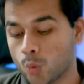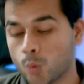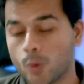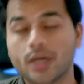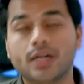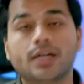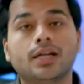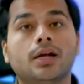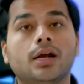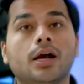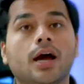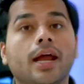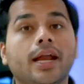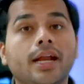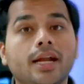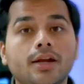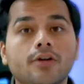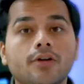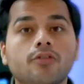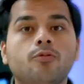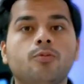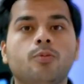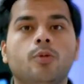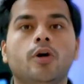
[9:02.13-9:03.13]
What kind
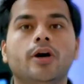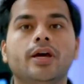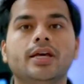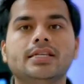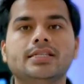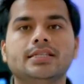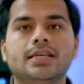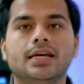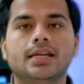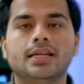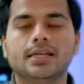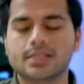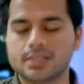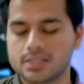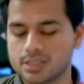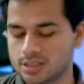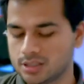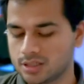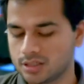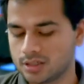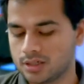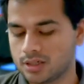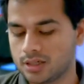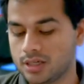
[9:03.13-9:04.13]
of boy is
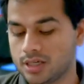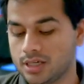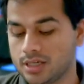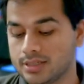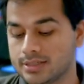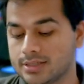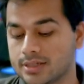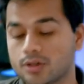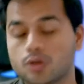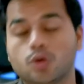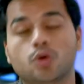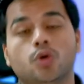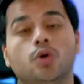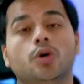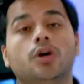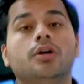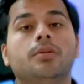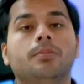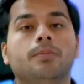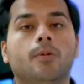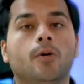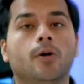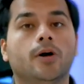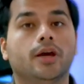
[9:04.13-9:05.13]
Alex? He's a
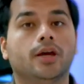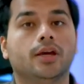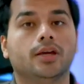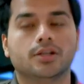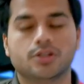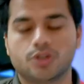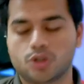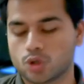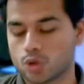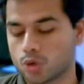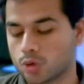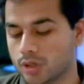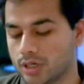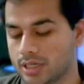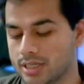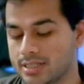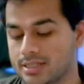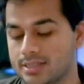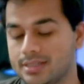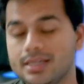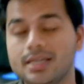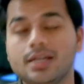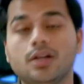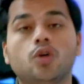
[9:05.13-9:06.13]
good boy. So good
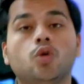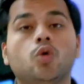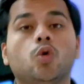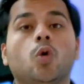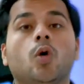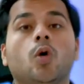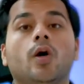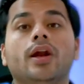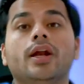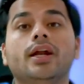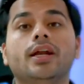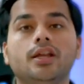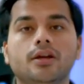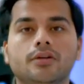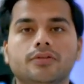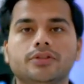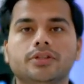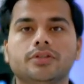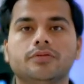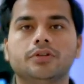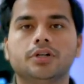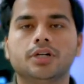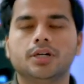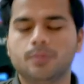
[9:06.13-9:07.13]
is the quality of
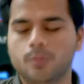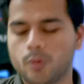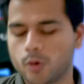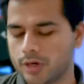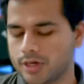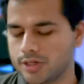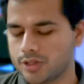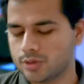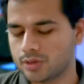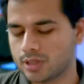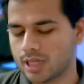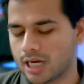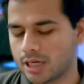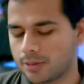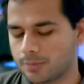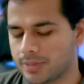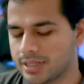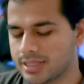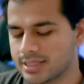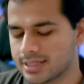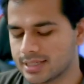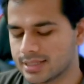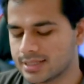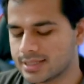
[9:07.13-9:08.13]
the word boy. So that
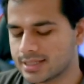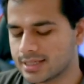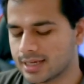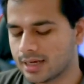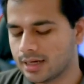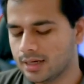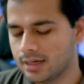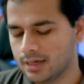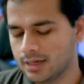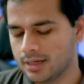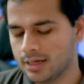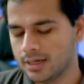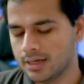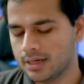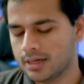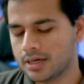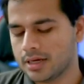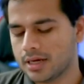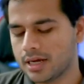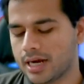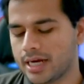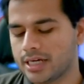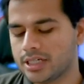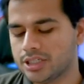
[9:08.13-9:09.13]
means it's an
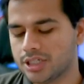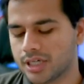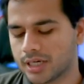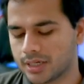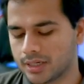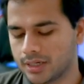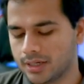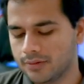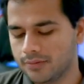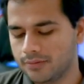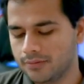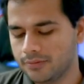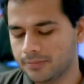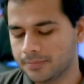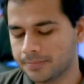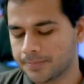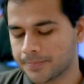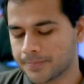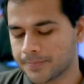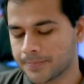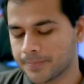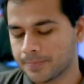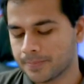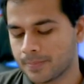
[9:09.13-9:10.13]
adjective.
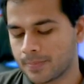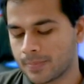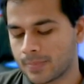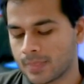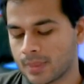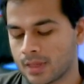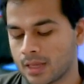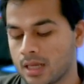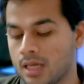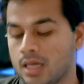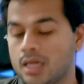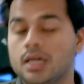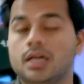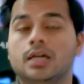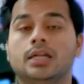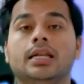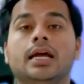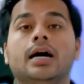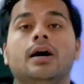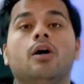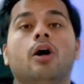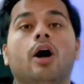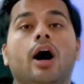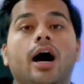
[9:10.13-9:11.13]

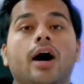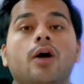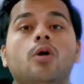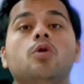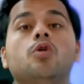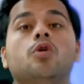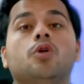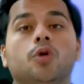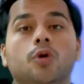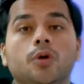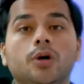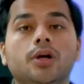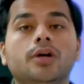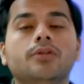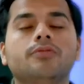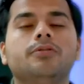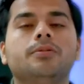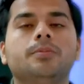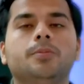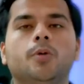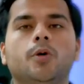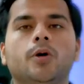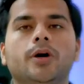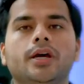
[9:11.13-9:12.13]
Now, how good of a
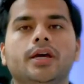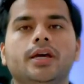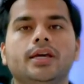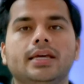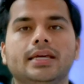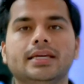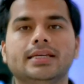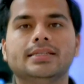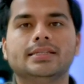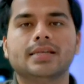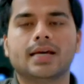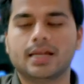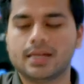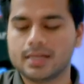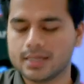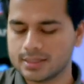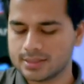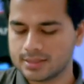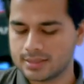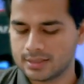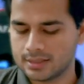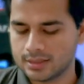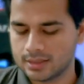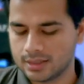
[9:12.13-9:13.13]
boy is
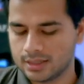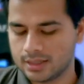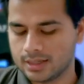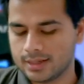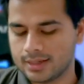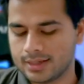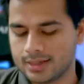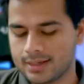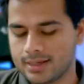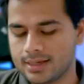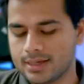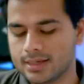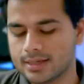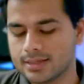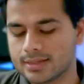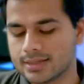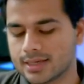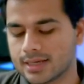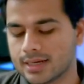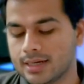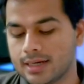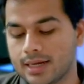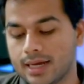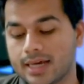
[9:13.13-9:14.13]
Alex? He is
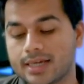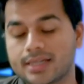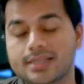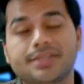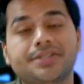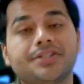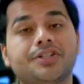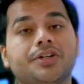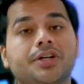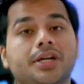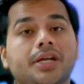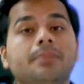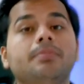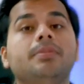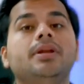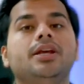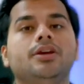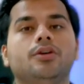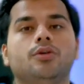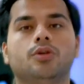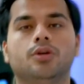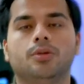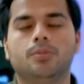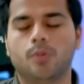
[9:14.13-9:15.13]
an
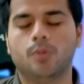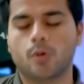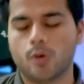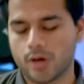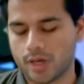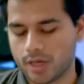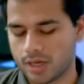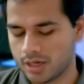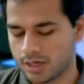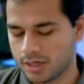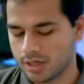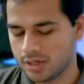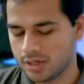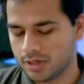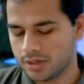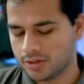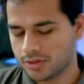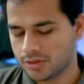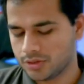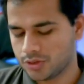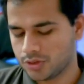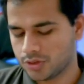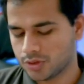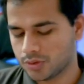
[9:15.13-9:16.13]
extremely good boy.
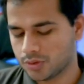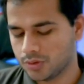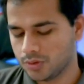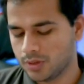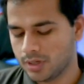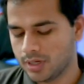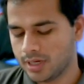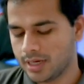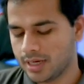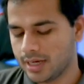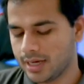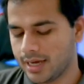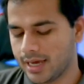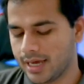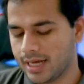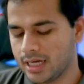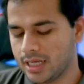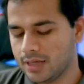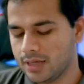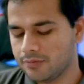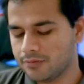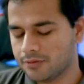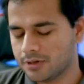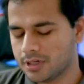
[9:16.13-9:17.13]
So
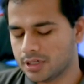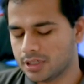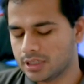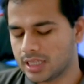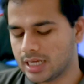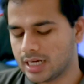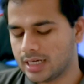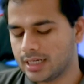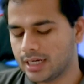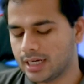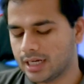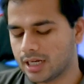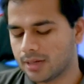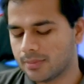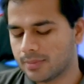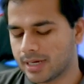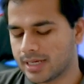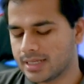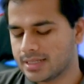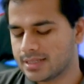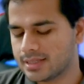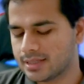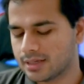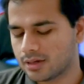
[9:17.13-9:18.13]
any word that
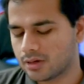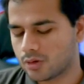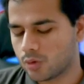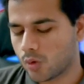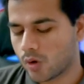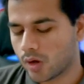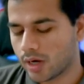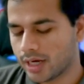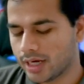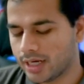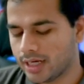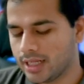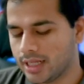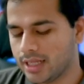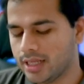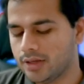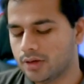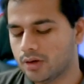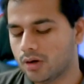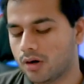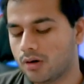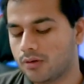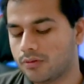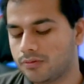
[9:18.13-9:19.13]
determines the
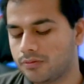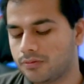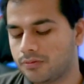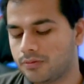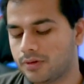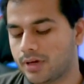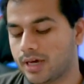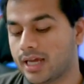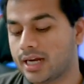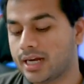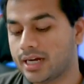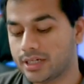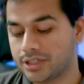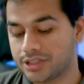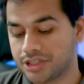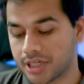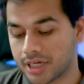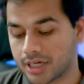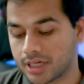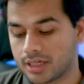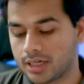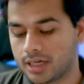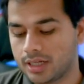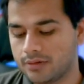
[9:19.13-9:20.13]
quality of an
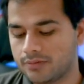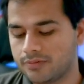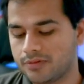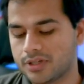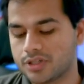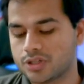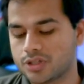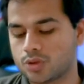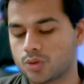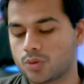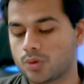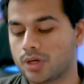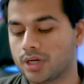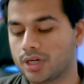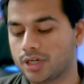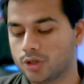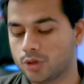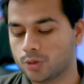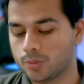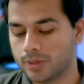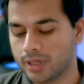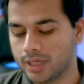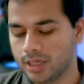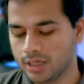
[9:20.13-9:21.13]
adjective is going
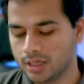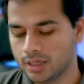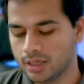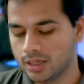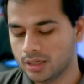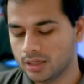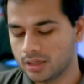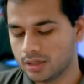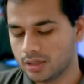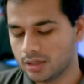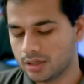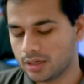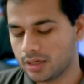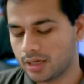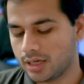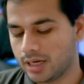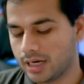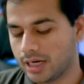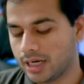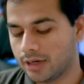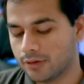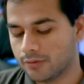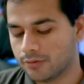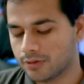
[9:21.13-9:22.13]
to be
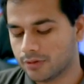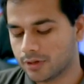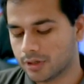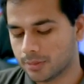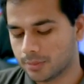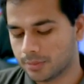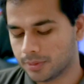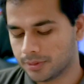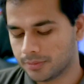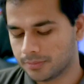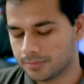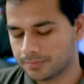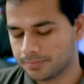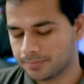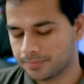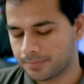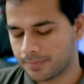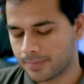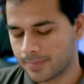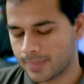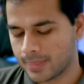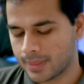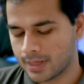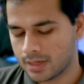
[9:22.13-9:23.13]
adverb.
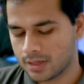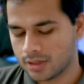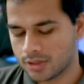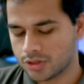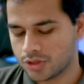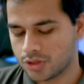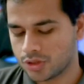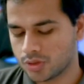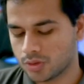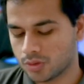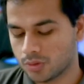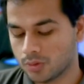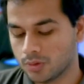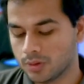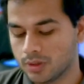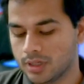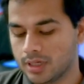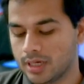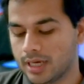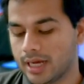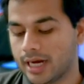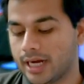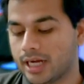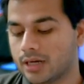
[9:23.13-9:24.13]
So
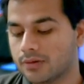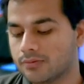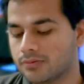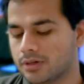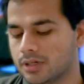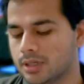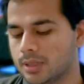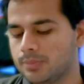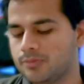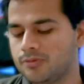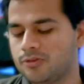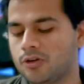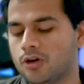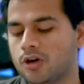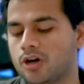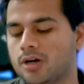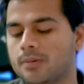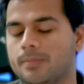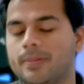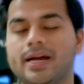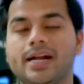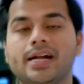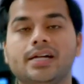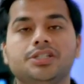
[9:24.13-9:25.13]
adverb
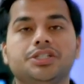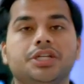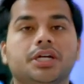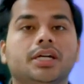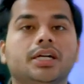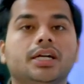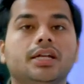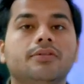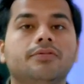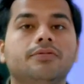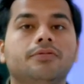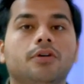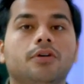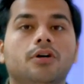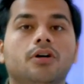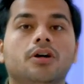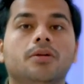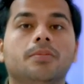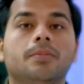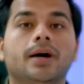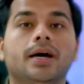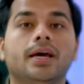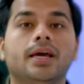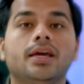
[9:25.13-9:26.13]
followed by adjective
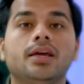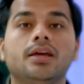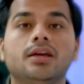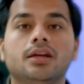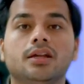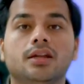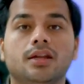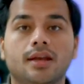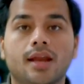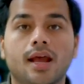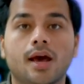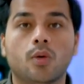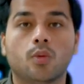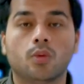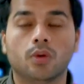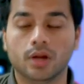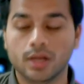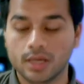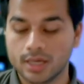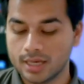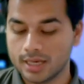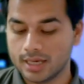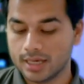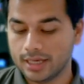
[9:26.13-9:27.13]
followed by noun.
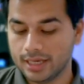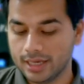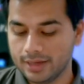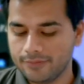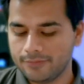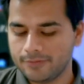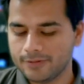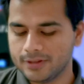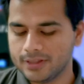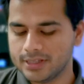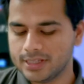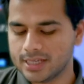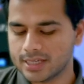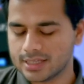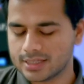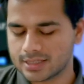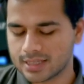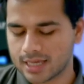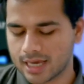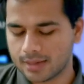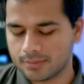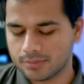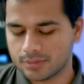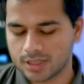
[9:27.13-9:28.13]
If in the
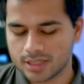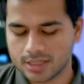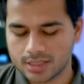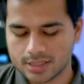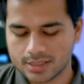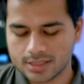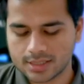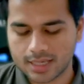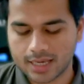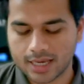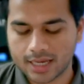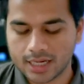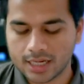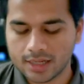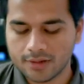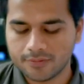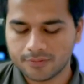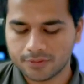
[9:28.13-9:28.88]
exam there is any